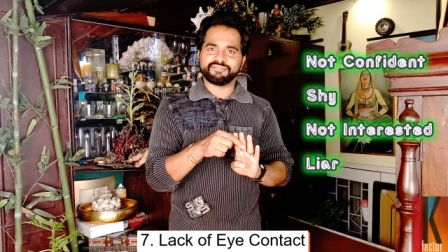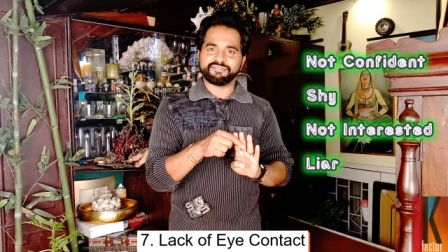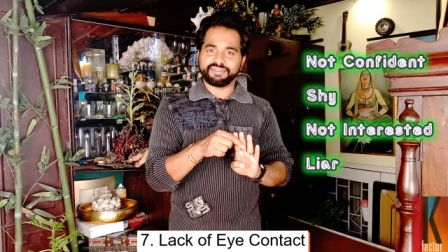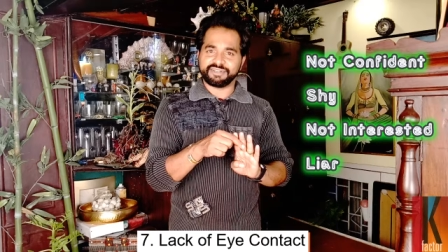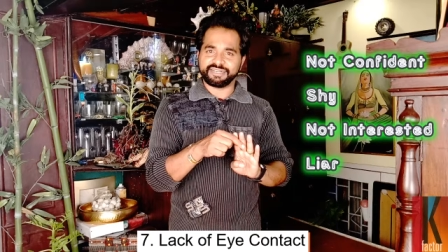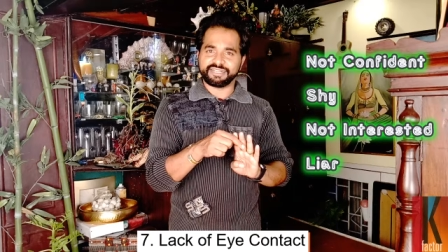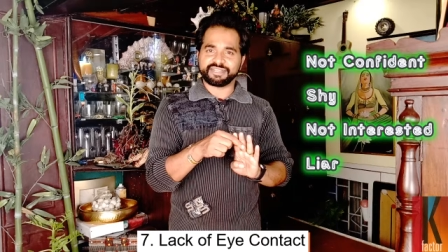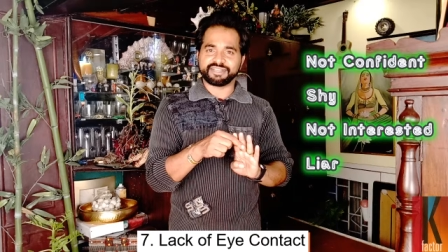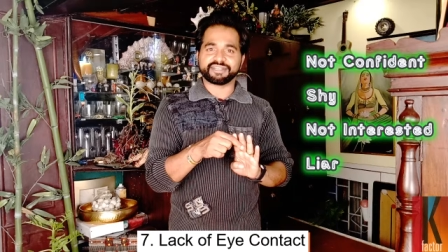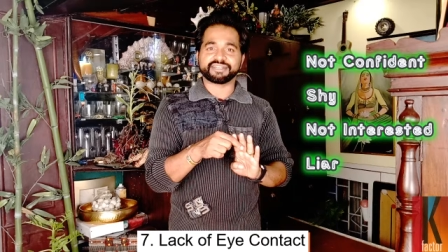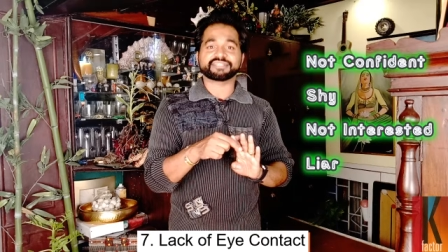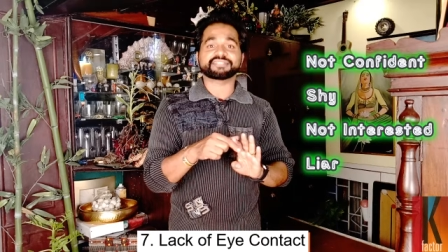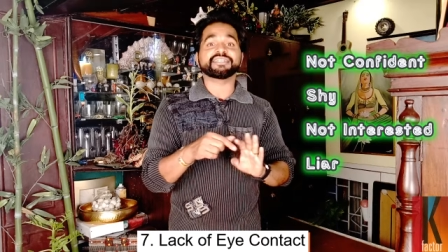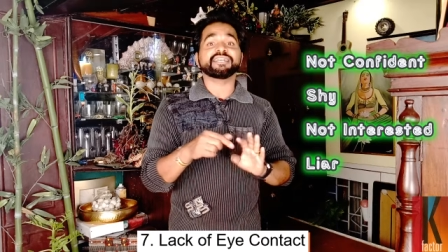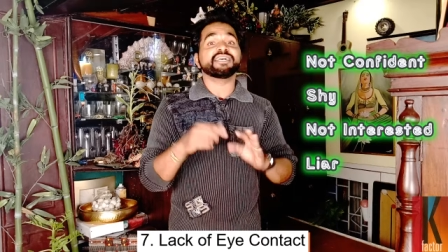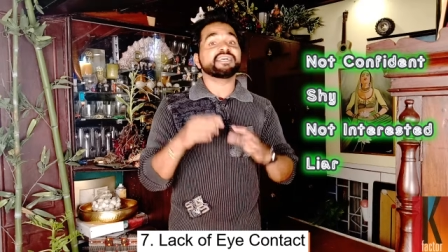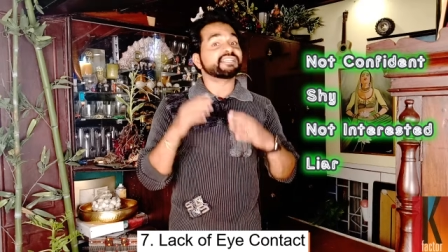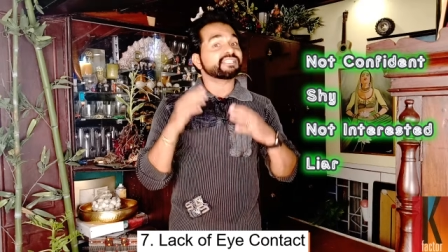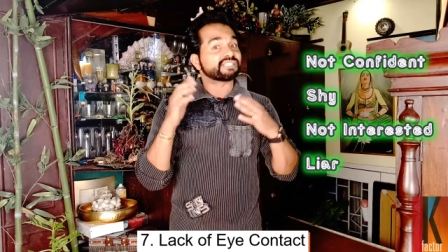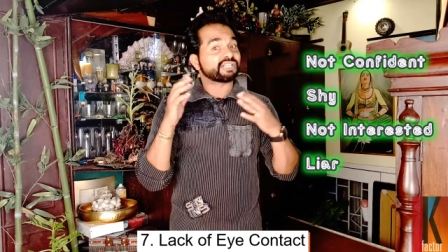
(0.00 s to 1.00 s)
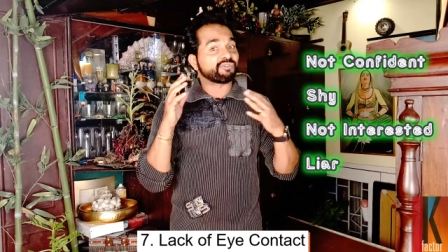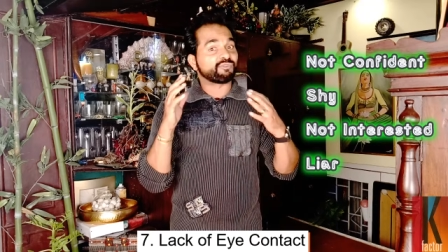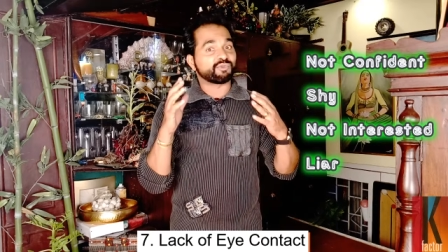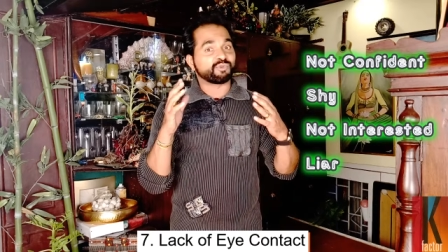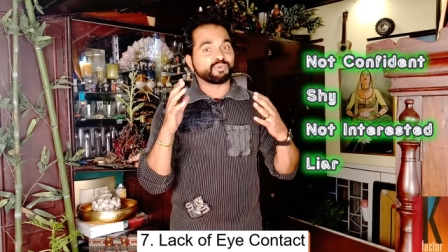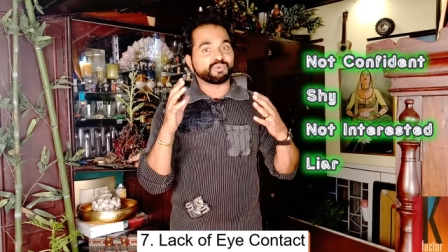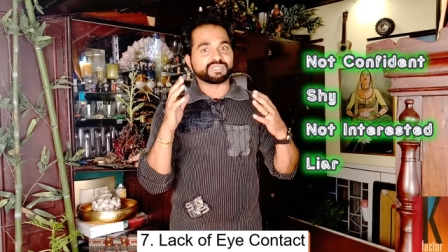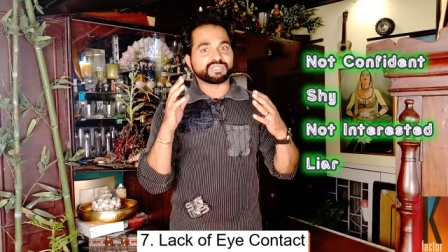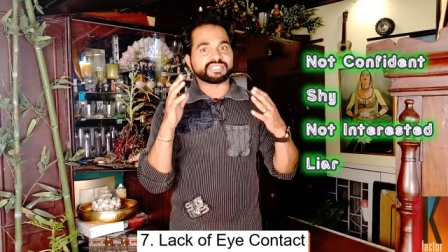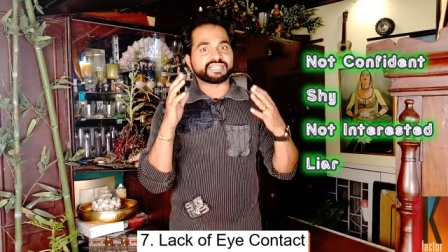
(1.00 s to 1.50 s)
very correct,
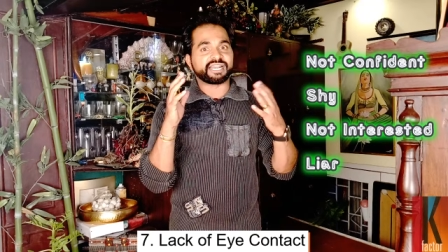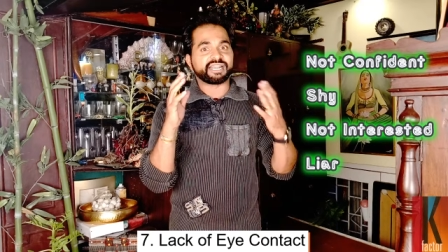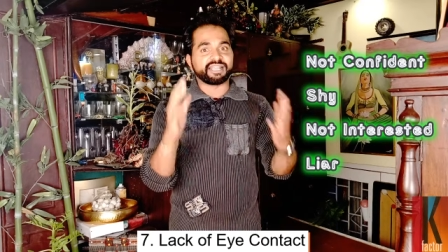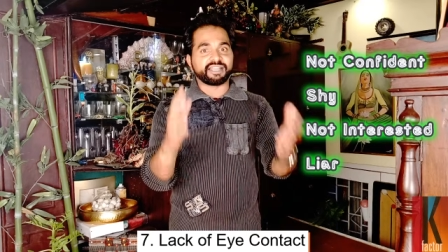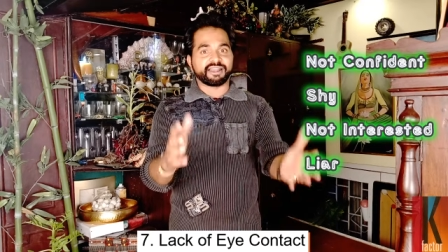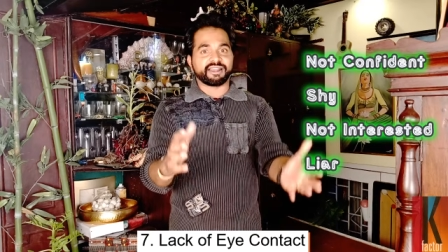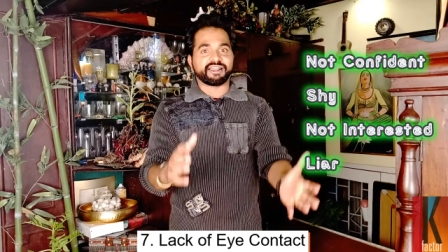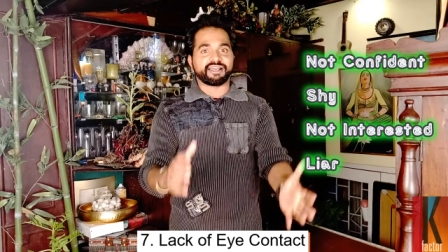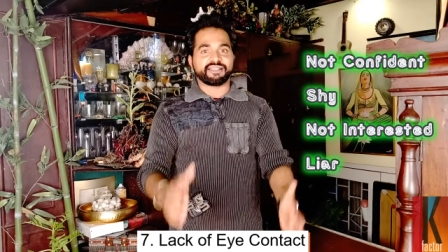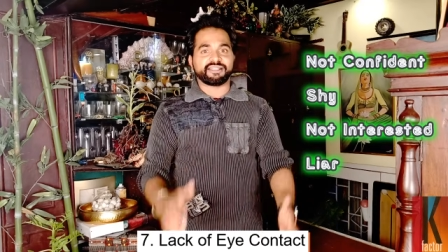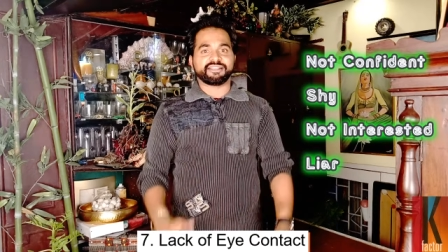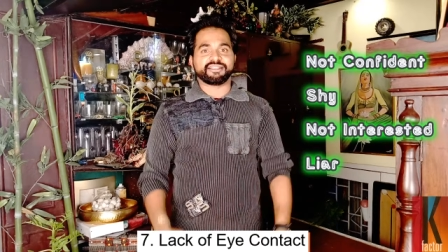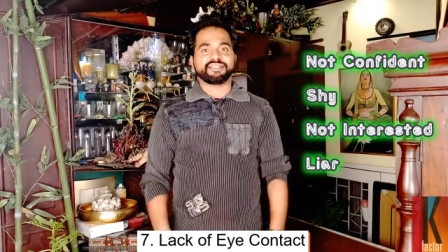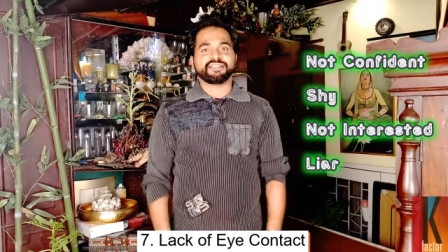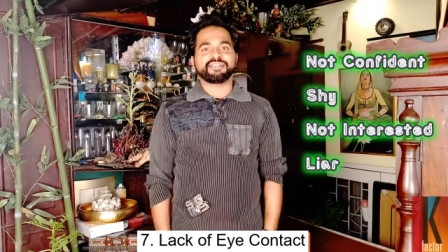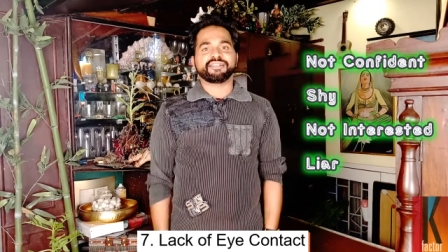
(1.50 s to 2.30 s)
someone who is telling a lie.